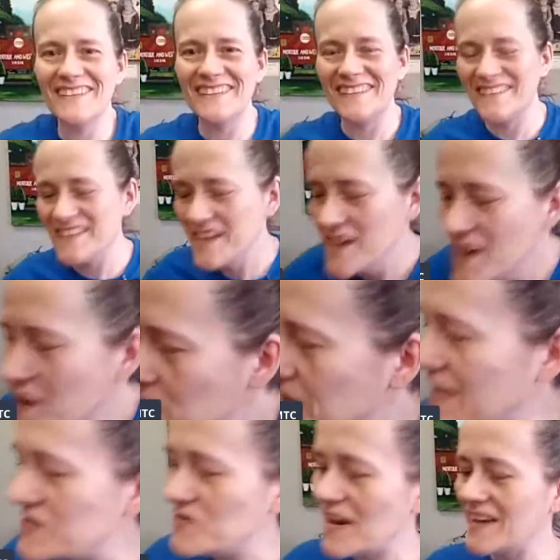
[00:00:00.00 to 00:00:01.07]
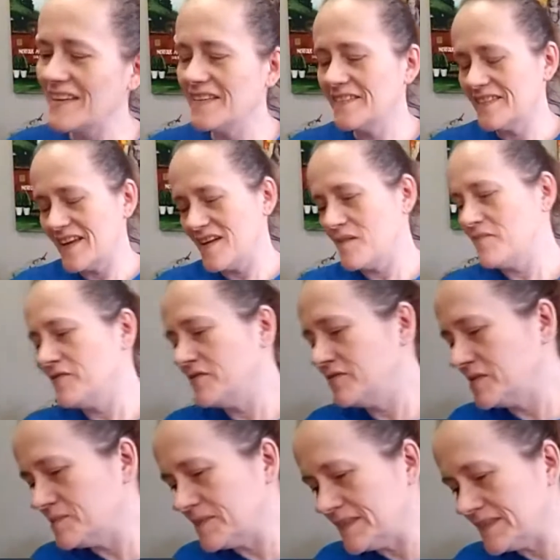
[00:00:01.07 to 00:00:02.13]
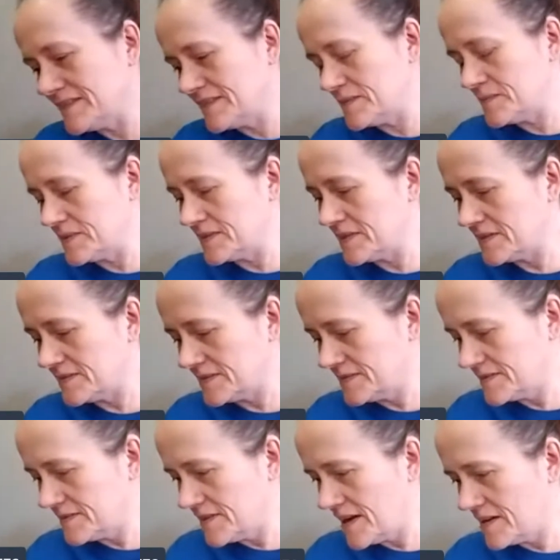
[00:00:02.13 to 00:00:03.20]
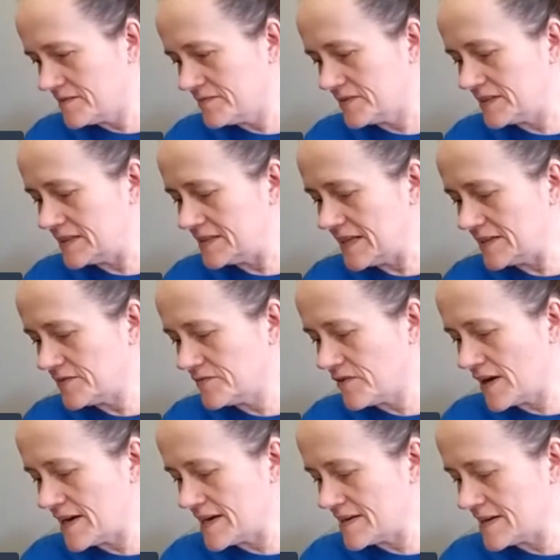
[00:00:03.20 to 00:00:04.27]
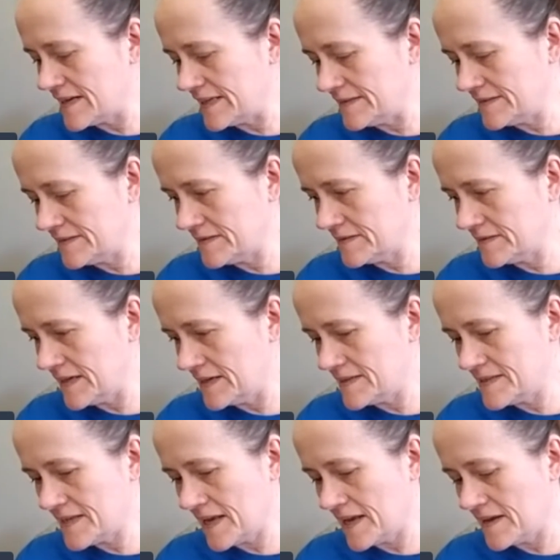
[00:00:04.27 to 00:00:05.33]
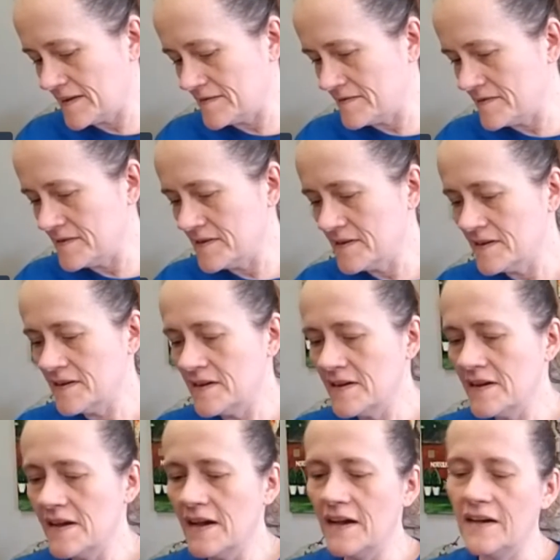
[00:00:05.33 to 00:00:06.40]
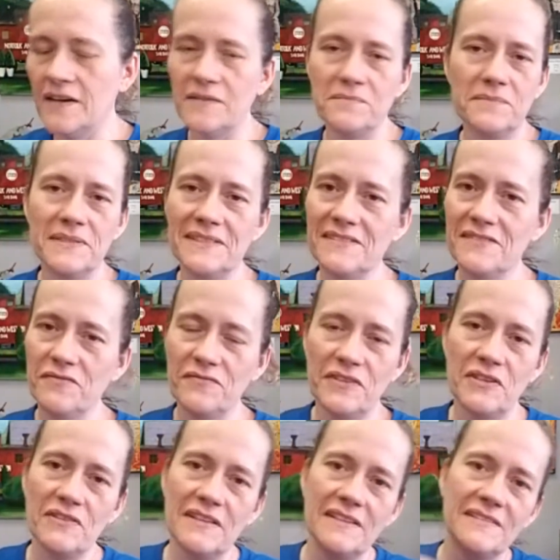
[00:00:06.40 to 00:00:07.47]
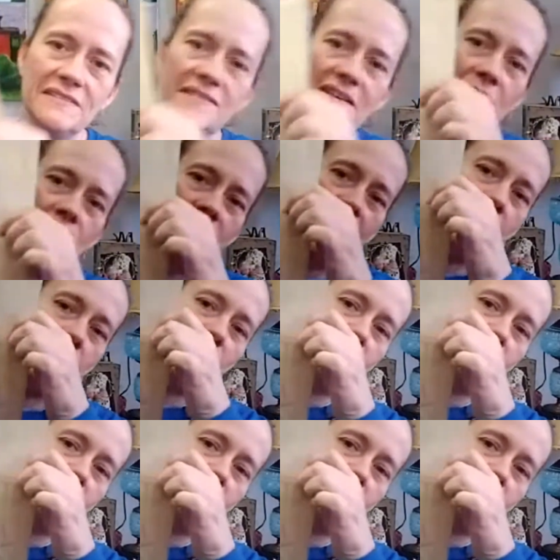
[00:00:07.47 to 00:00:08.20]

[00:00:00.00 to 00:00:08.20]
but I try to stay up for flipping and sipping because it's a lot of fun. That's Friday nights at 10. Um, but it's very, I'm, I'm